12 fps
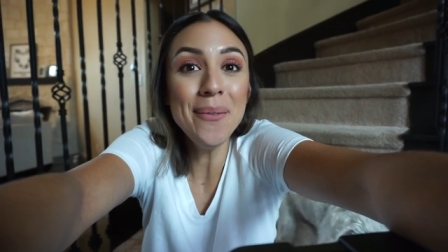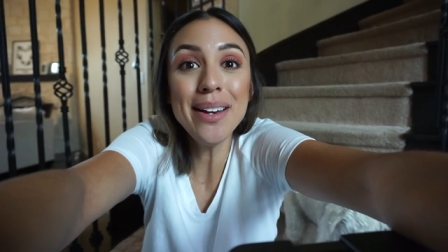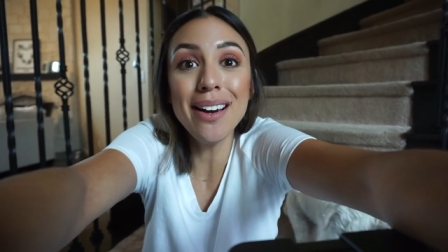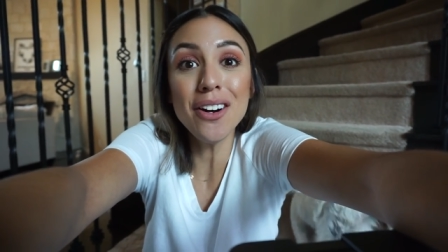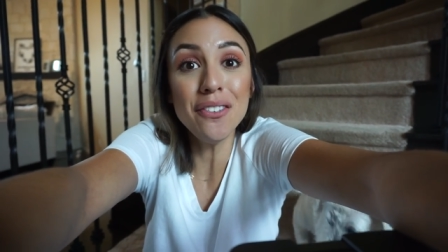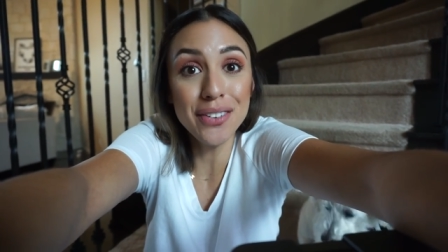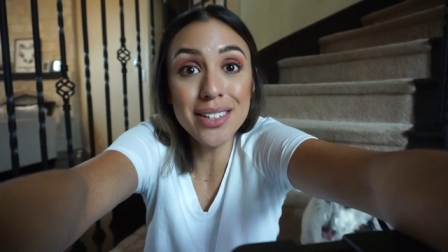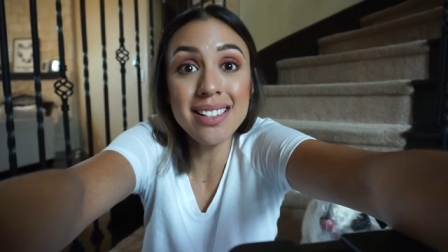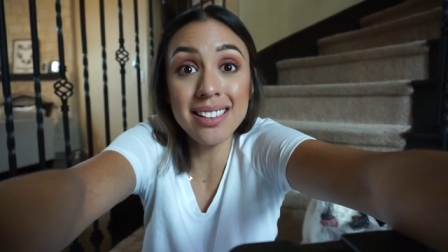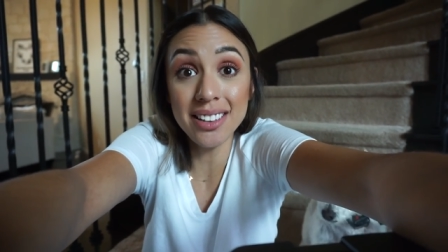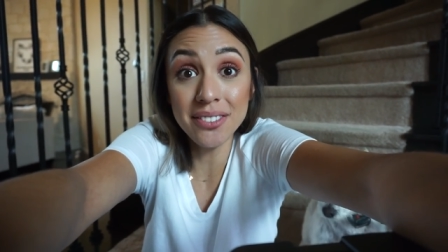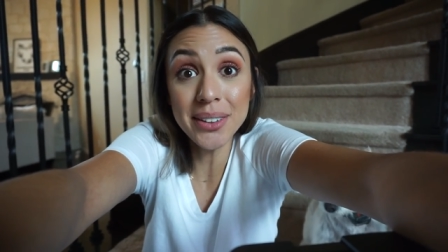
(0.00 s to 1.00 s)
and we got our first
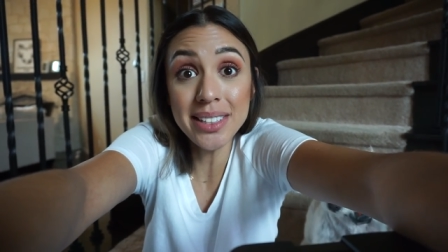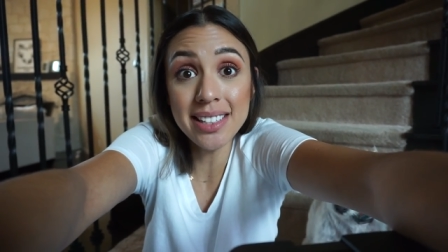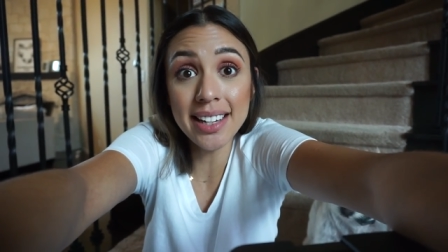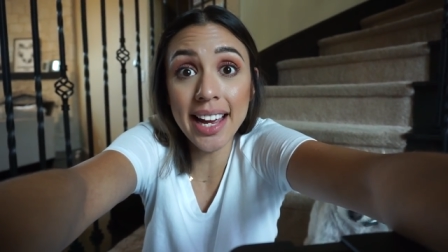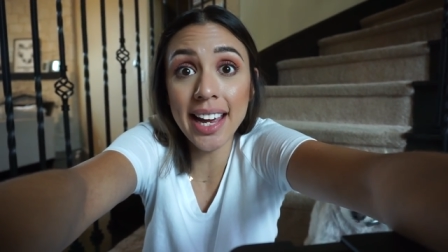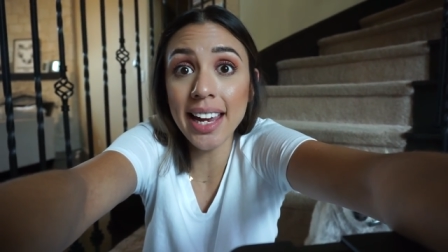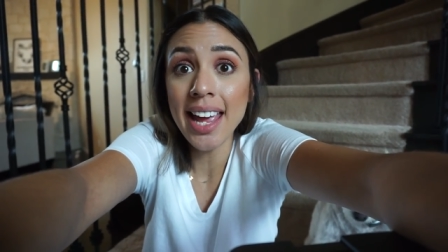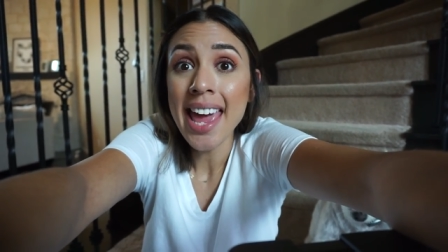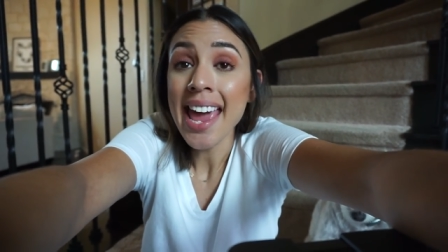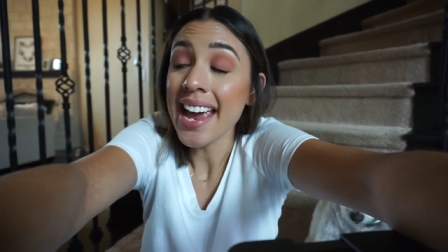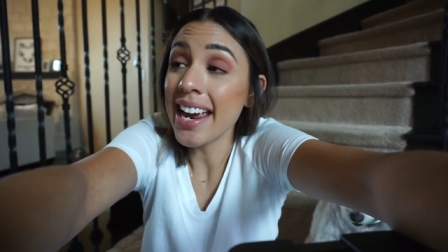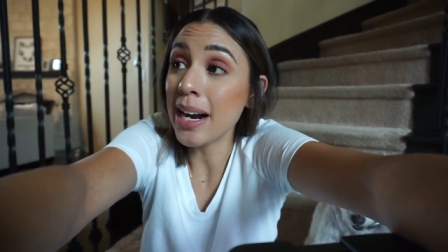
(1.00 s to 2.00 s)
delivery today
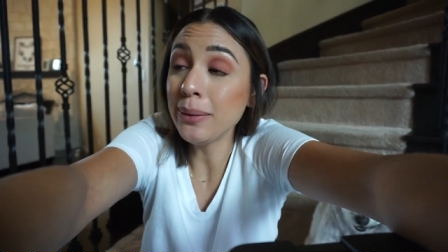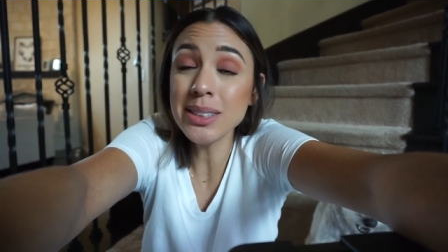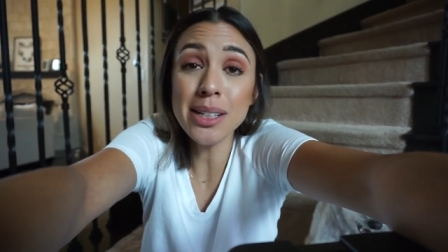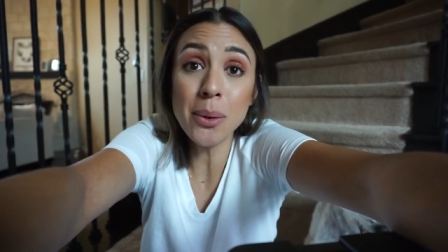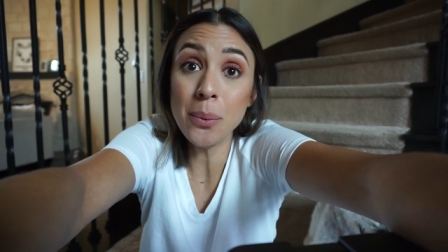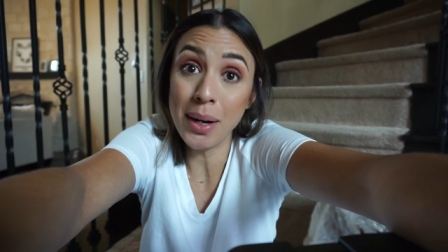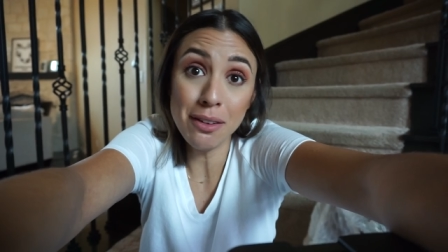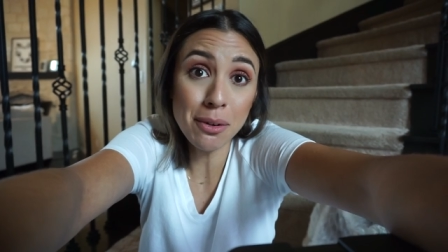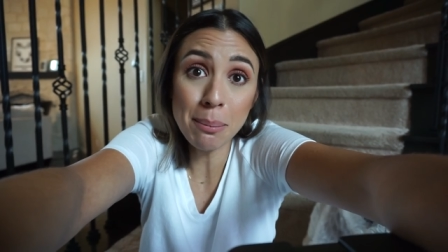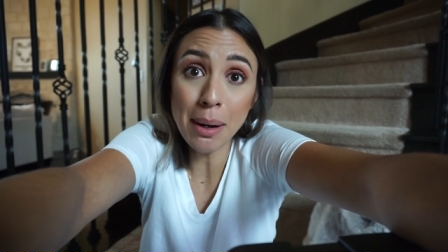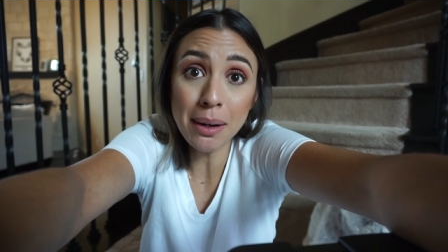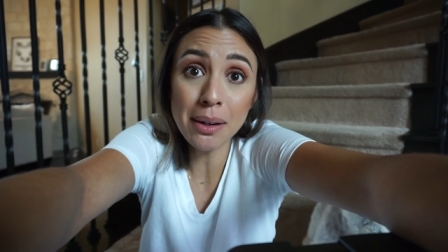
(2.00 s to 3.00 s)
and I was gonna wait
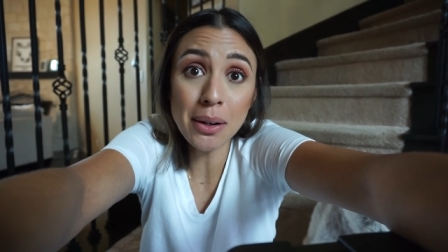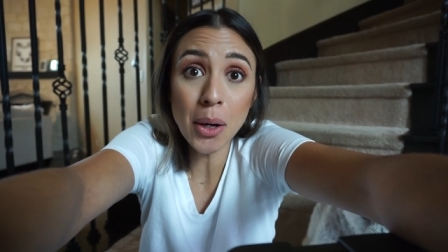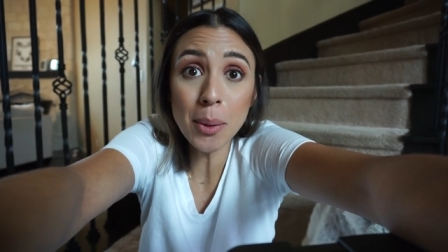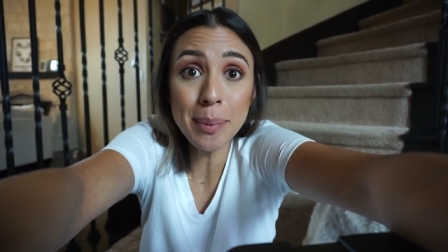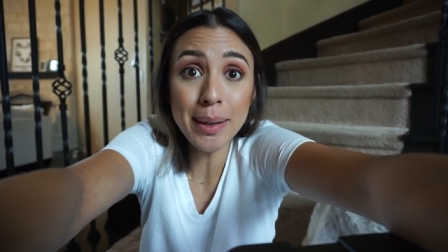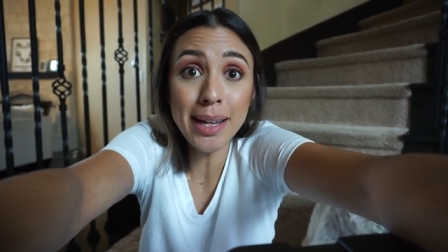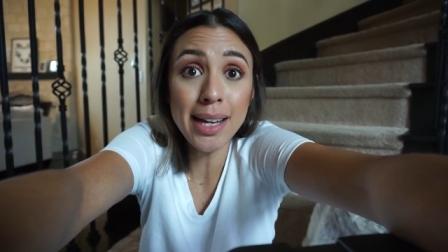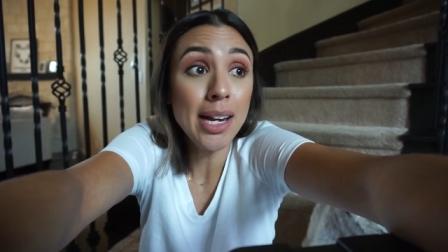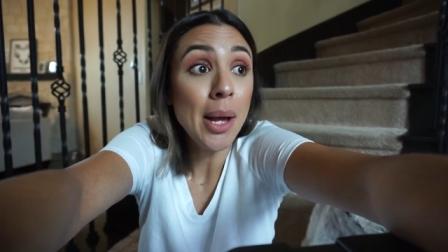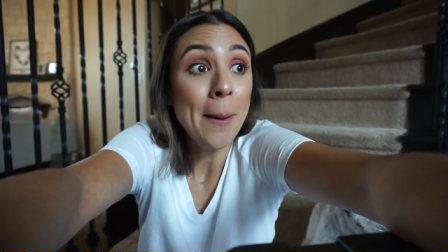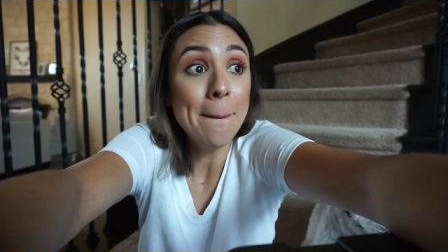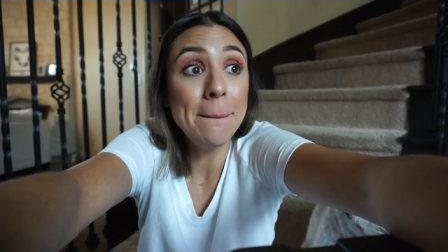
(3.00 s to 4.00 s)
for Parker to open it,
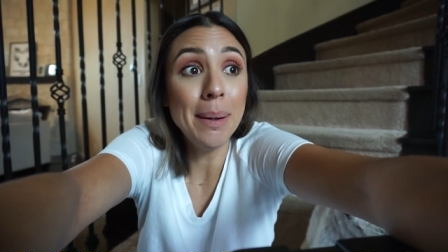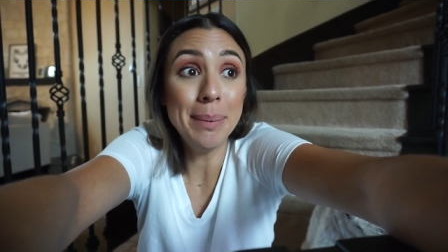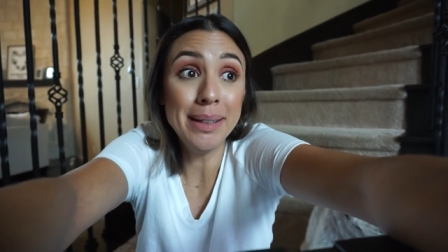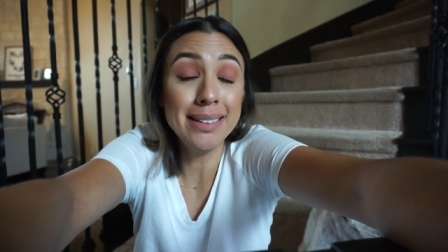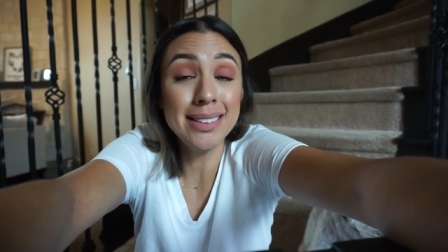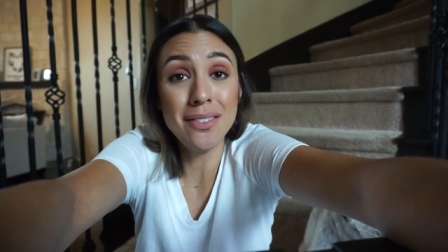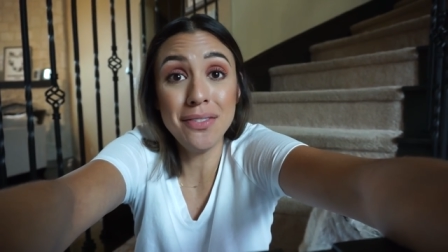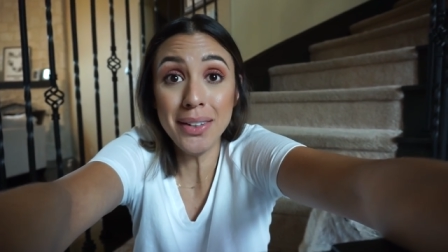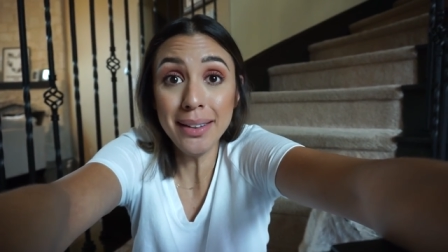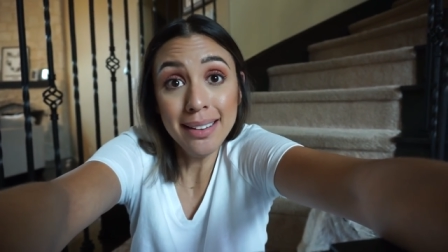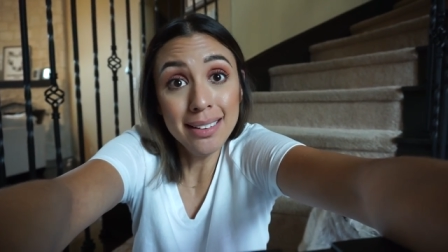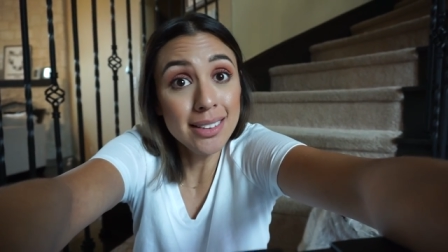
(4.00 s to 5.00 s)
but because I'm
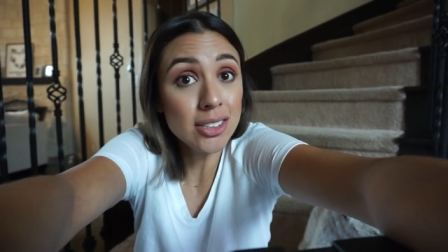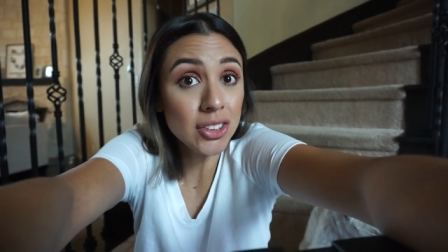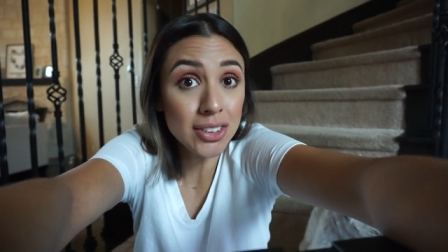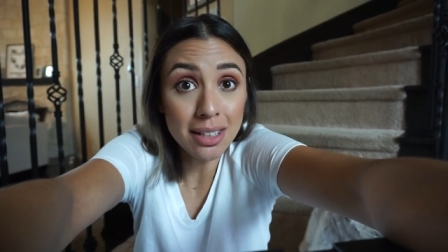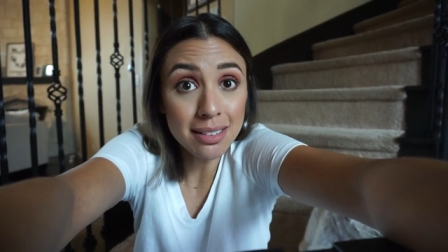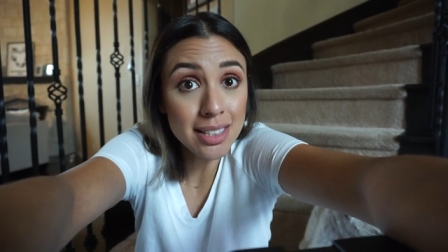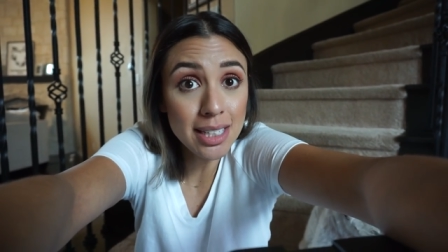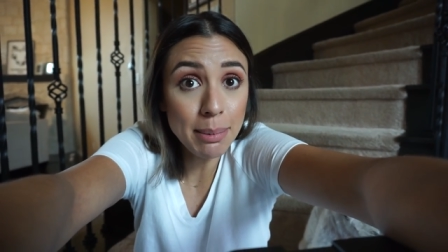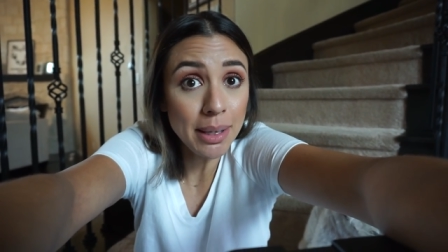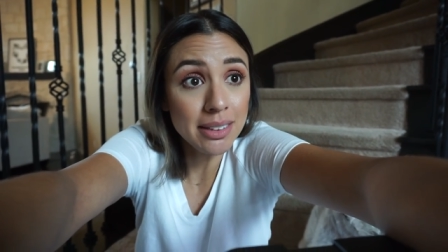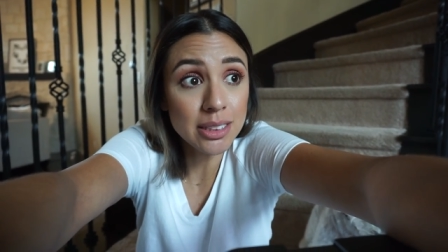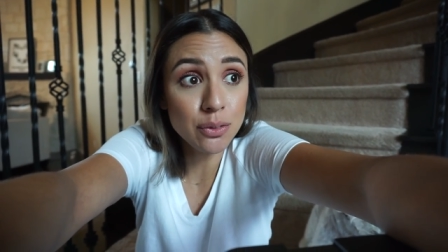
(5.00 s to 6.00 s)
feeling a little salty
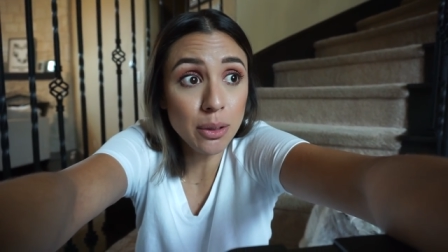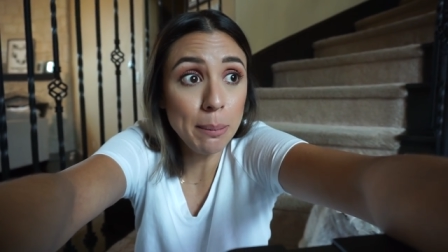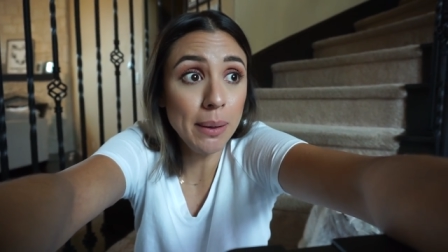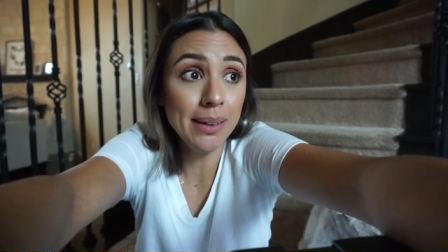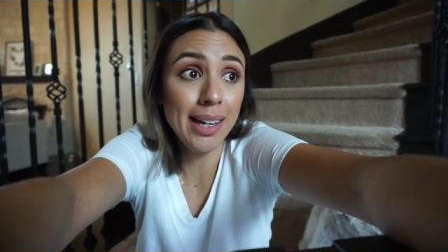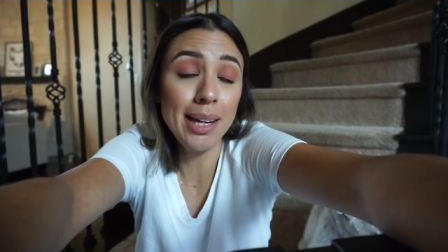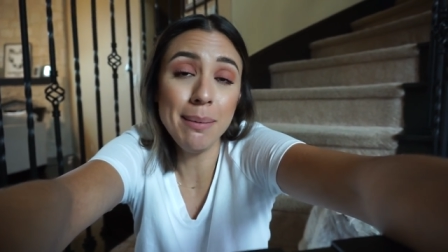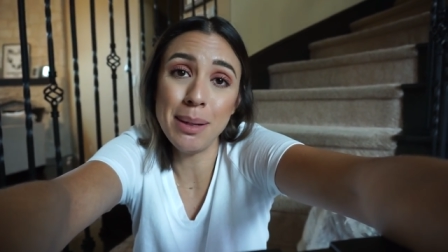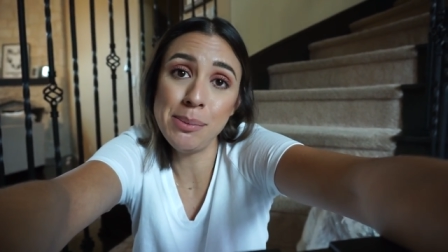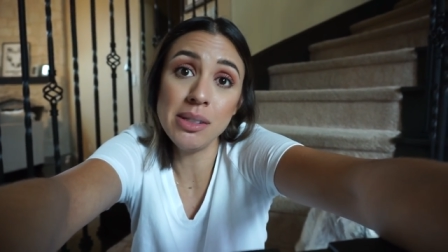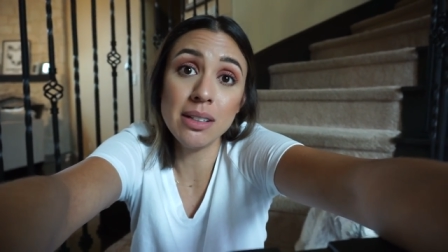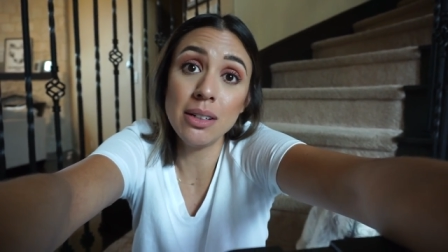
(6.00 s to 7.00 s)
about this football game,
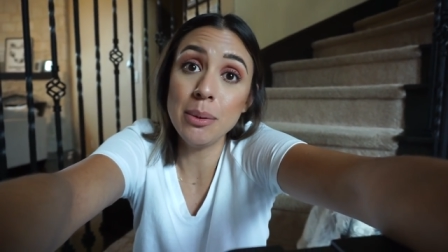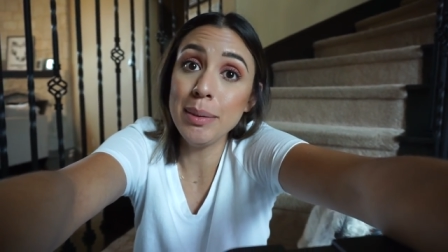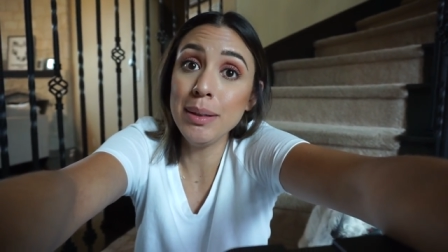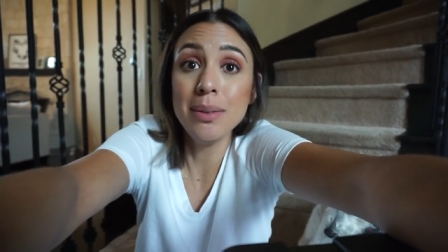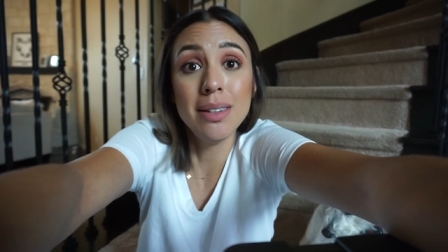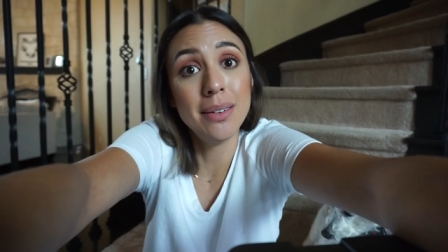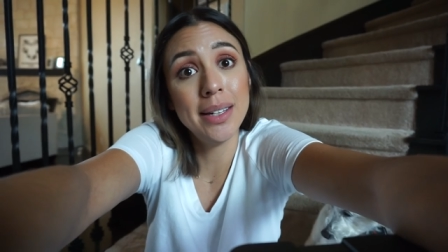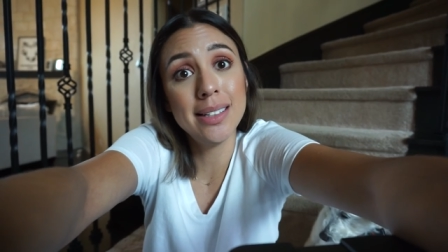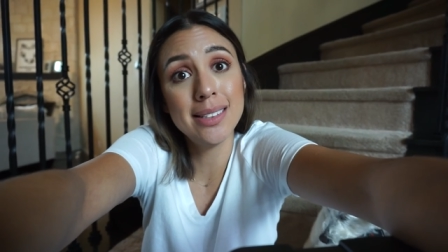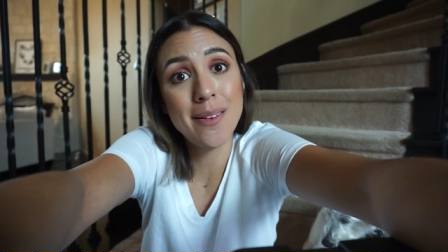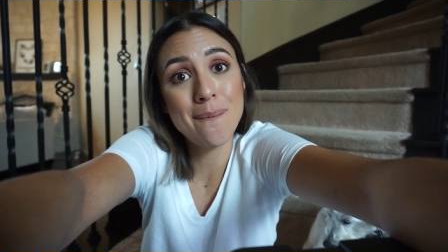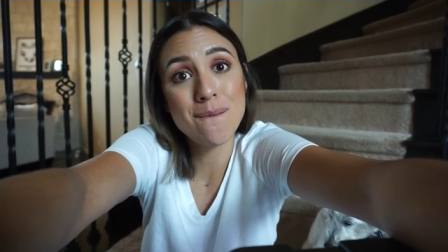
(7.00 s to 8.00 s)
I'm just gonna open it with you
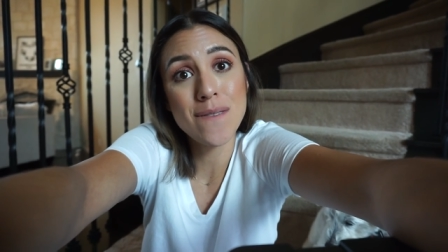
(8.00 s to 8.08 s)
guys.